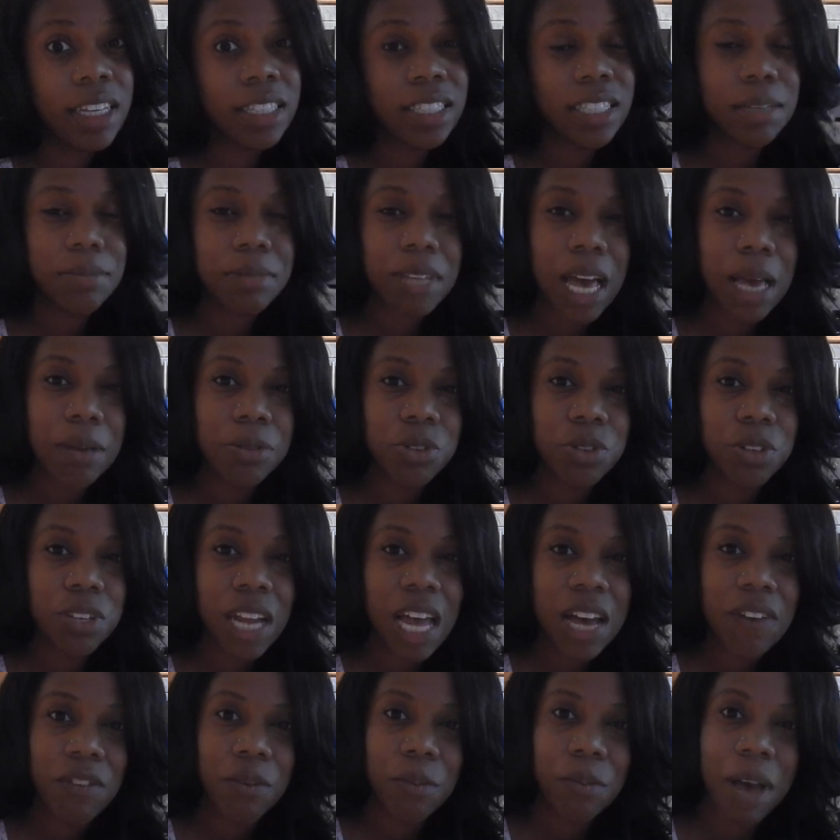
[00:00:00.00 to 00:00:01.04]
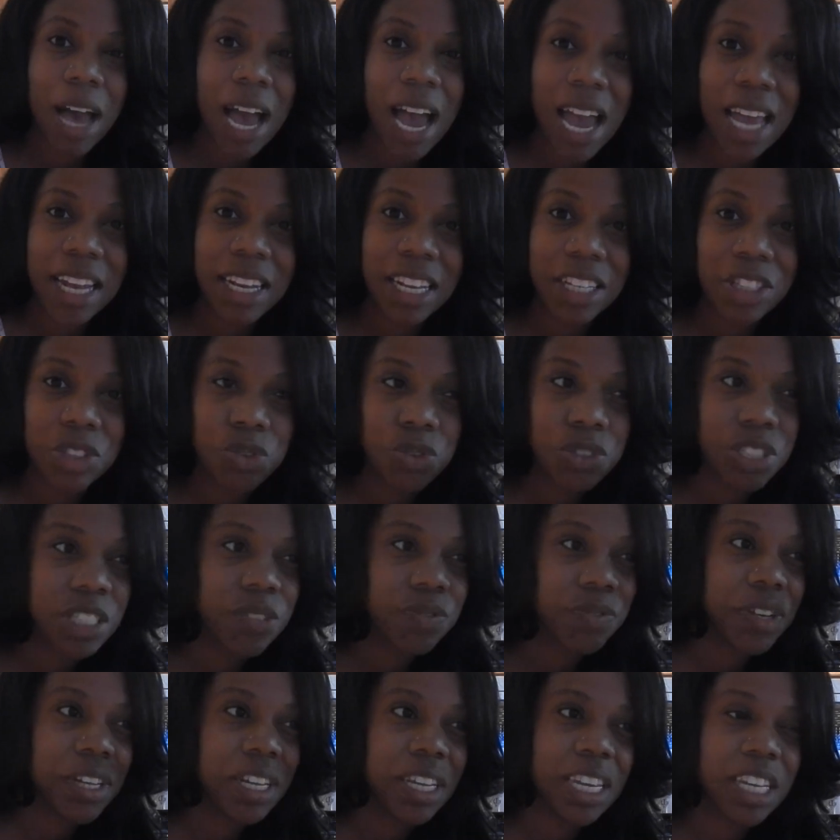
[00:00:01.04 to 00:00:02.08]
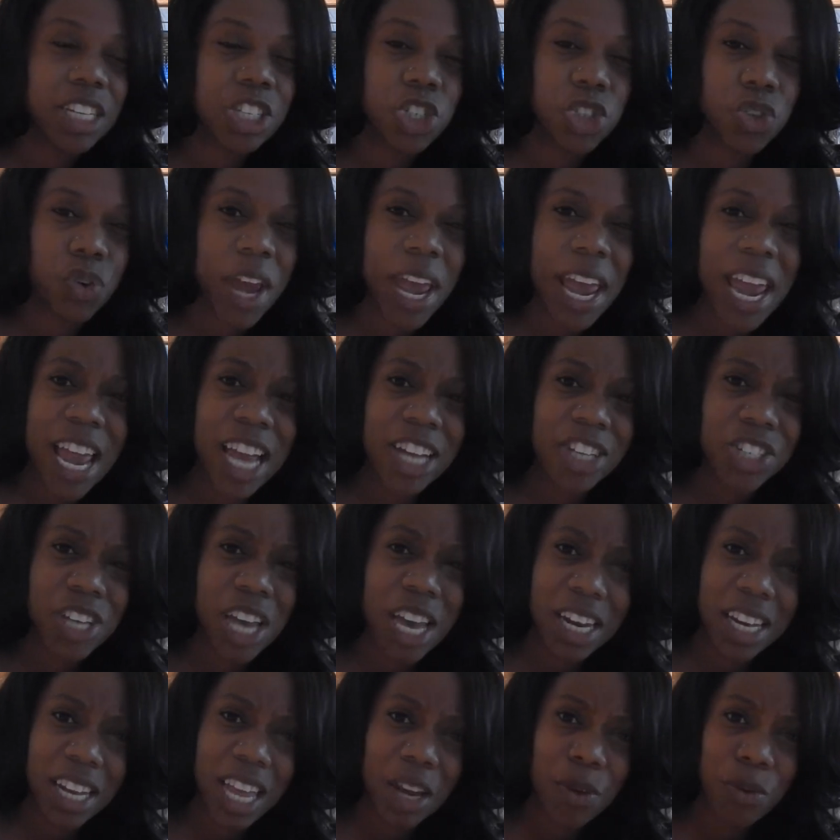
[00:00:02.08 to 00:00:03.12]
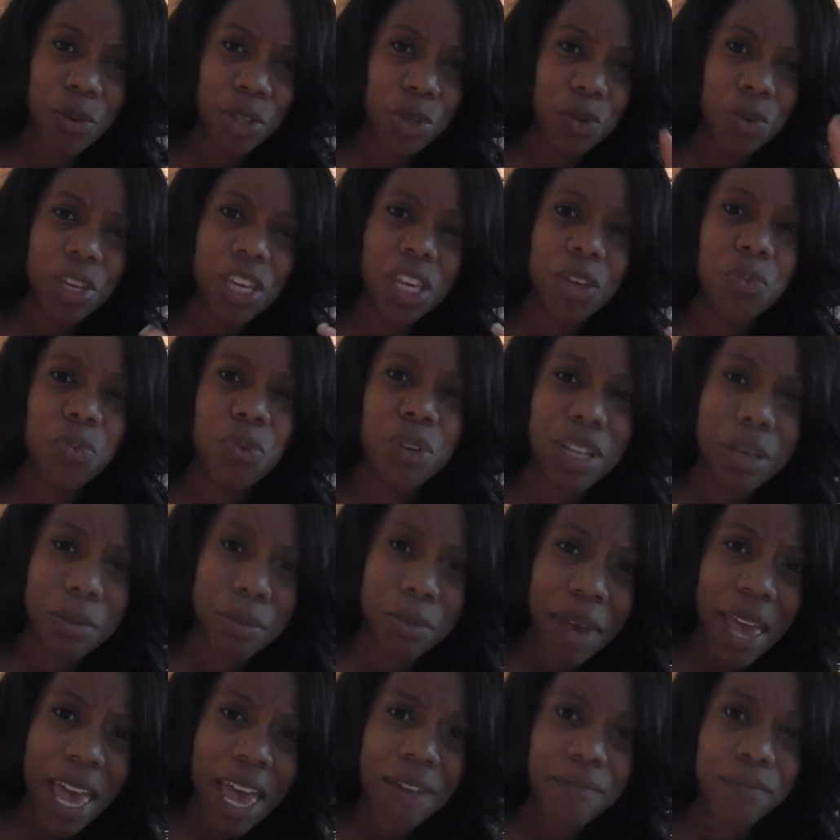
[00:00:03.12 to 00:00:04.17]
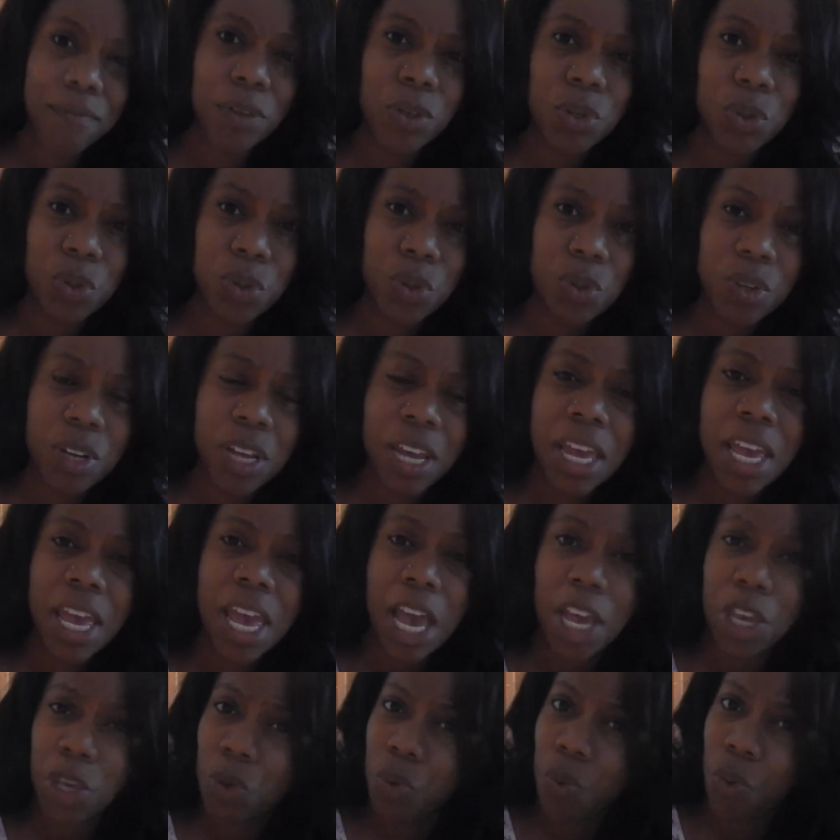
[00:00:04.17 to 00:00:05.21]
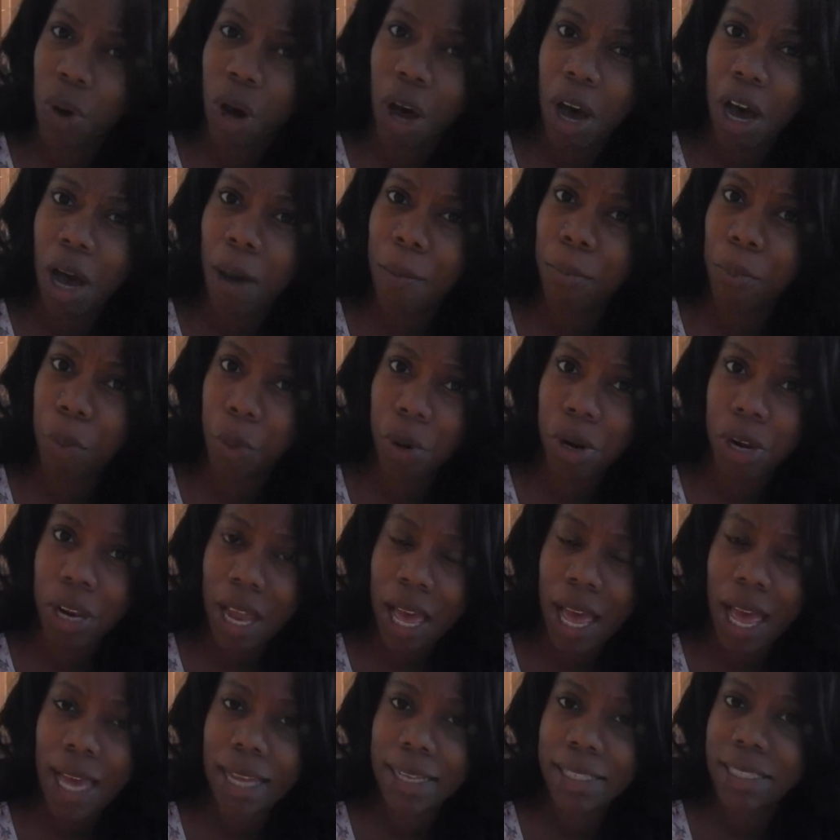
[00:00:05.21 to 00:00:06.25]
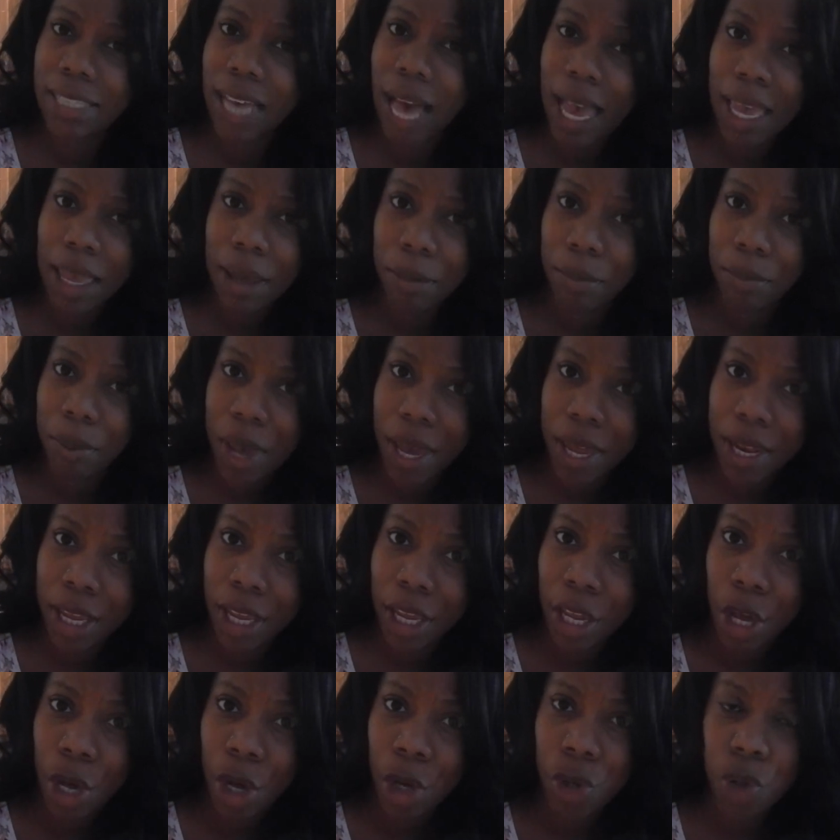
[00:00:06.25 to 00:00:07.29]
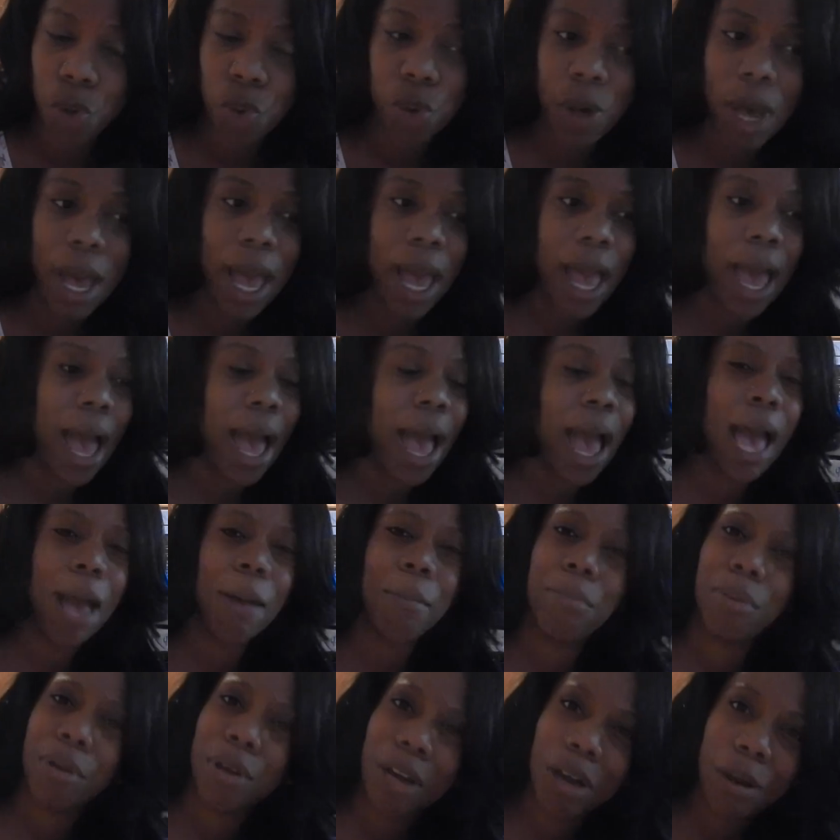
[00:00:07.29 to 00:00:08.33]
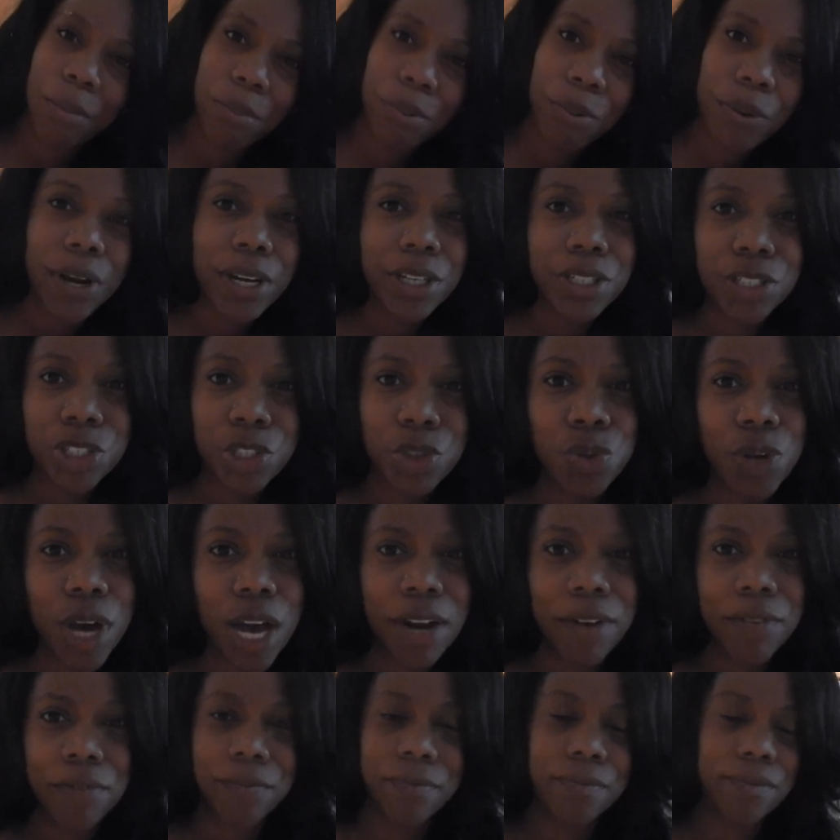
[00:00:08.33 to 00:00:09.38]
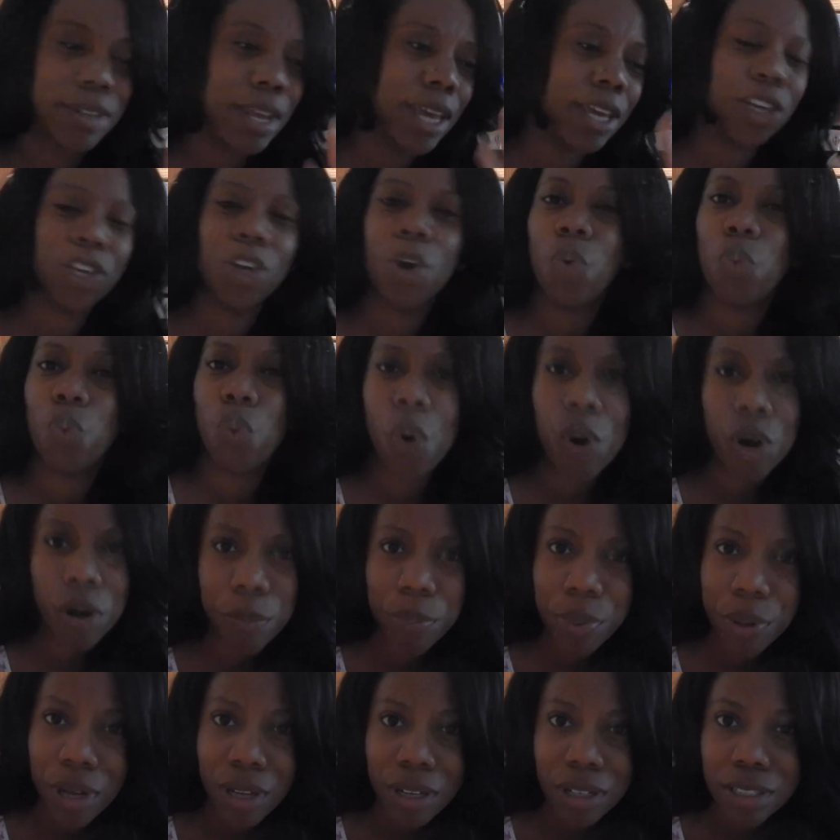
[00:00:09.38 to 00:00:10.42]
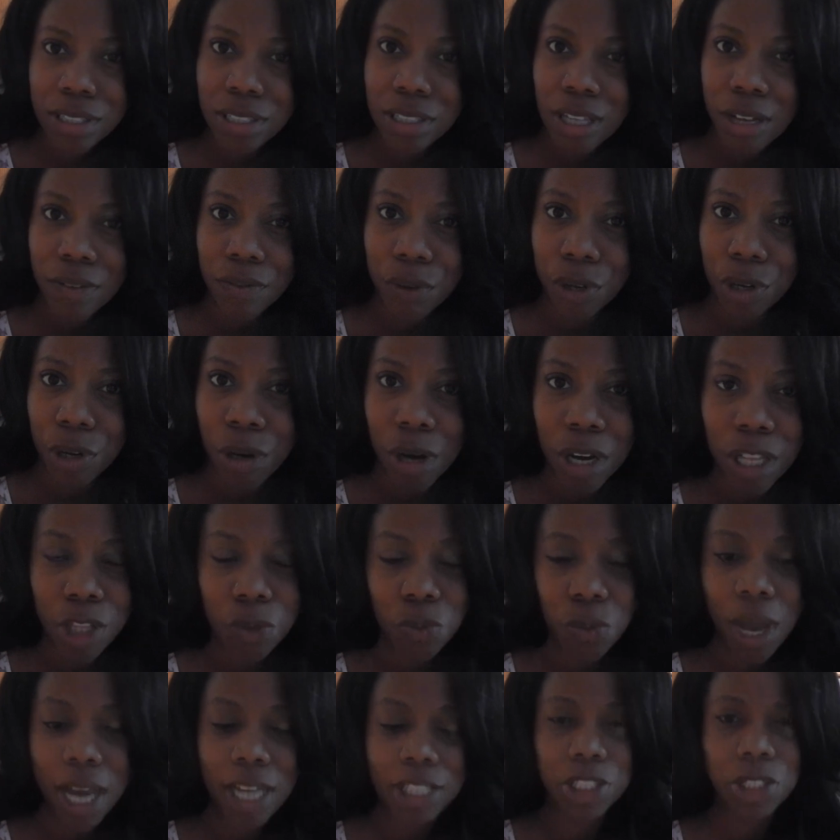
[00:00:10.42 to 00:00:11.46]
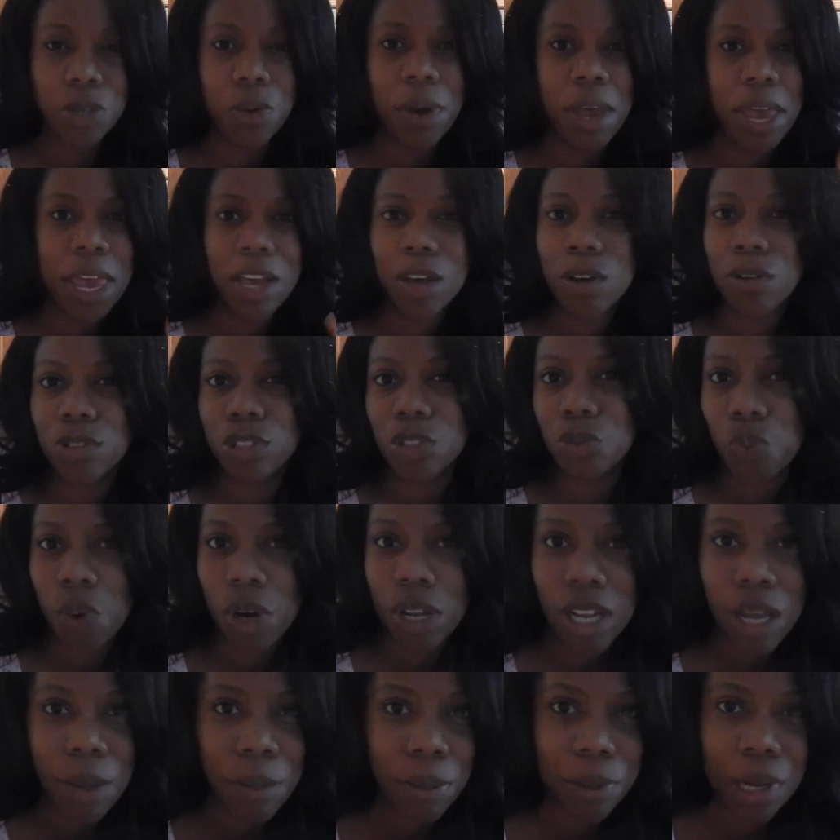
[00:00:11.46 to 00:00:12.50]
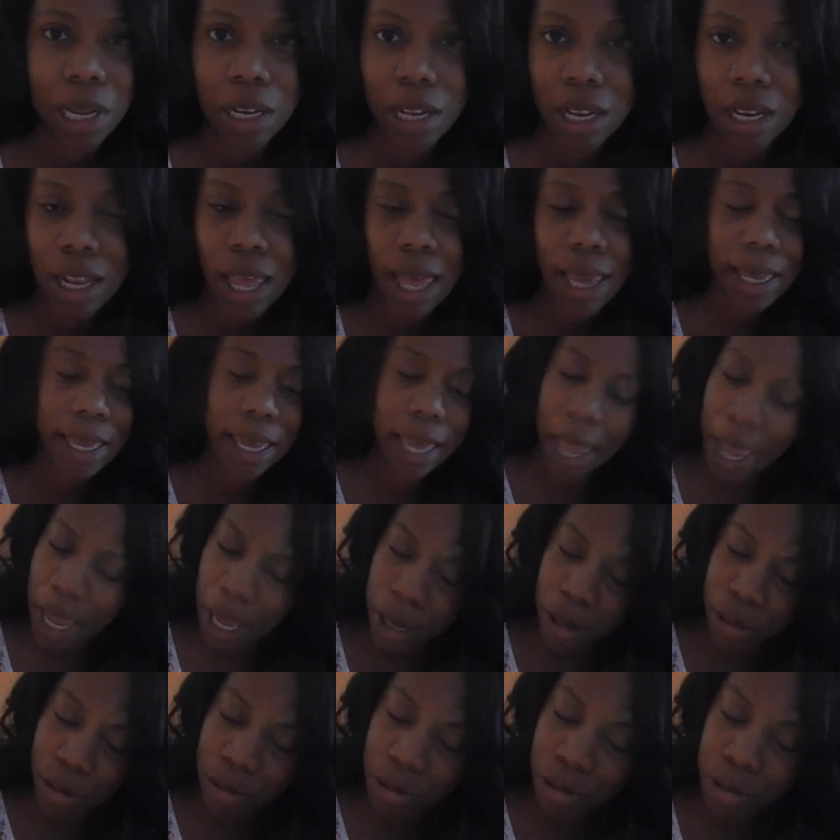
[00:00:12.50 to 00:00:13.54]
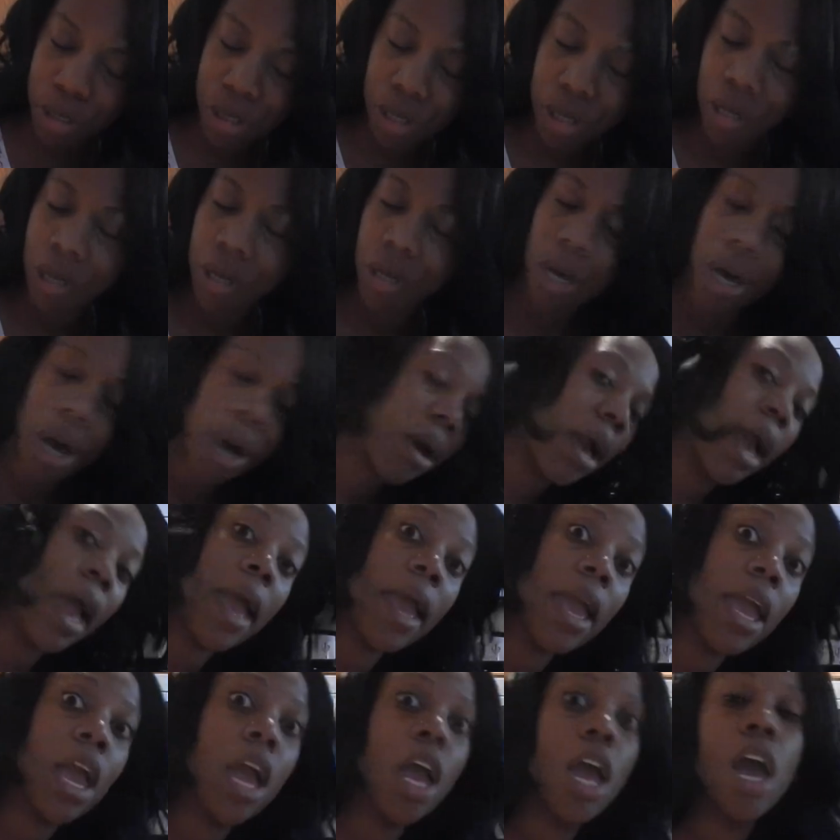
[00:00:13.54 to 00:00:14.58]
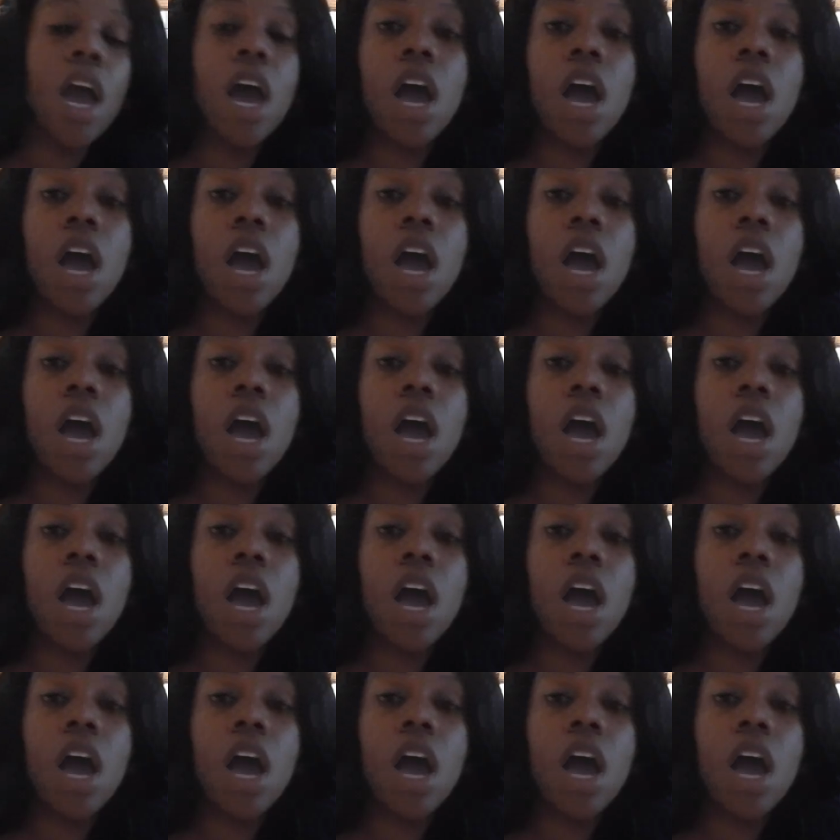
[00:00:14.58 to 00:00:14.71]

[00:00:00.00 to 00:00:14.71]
Sometimes you can have a mind that you're just feeding it trash, kind of like when you eat really bad food and you um borderline diabetic, you got high blood pressure, you gotta take your water pill and stuff, girl, otherwise your ankles swell up and they look like cankles, okay?